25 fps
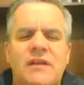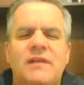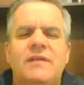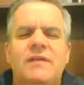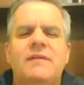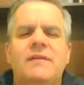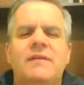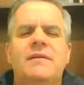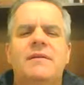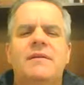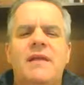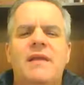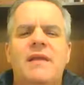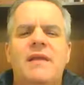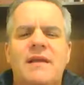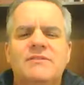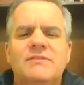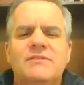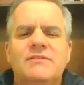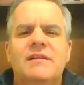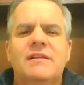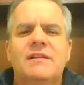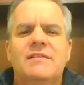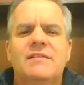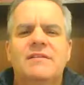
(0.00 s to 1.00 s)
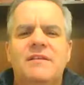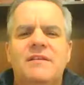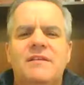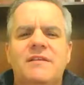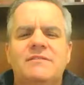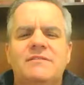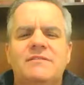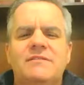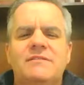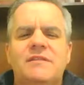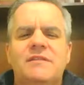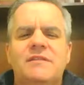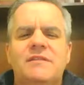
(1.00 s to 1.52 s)
Excellent.
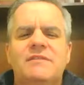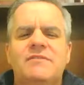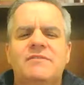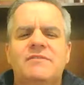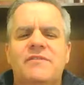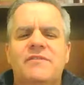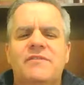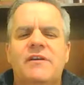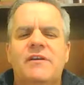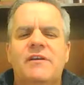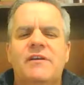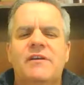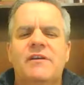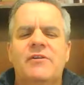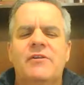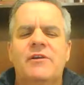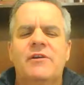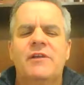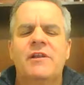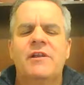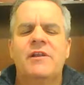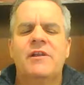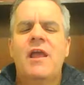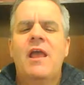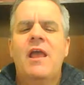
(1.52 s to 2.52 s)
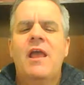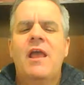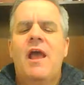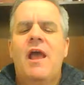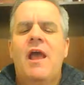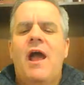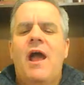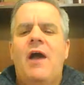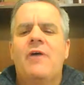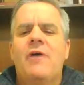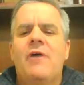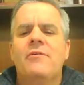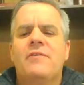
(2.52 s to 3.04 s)
Excellent. That's very
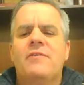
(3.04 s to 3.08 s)
good.